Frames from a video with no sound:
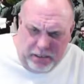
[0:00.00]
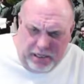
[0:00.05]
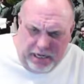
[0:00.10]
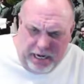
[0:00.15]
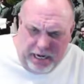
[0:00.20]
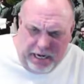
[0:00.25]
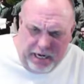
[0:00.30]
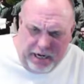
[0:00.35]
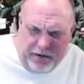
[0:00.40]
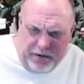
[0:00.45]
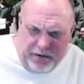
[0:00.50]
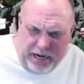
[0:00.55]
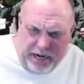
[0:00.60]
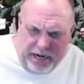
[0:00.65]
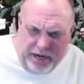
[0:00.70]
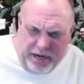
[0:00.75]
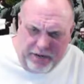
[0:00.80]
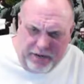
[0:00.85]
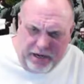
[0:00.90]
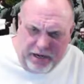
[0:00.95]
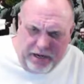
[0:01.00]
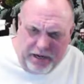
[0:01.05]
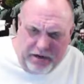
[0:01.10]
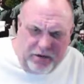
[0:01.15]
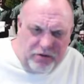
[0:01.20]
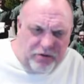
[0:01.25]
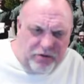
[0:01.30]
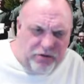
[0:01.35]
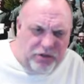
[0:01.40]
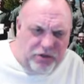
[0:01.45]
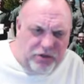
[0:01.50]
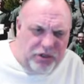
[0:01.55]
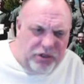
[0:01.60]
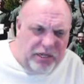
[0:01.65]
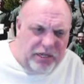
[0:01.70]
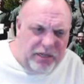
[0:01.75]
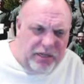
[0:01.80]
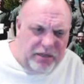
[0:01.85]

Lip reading: Can't hear anything. Oh, shit.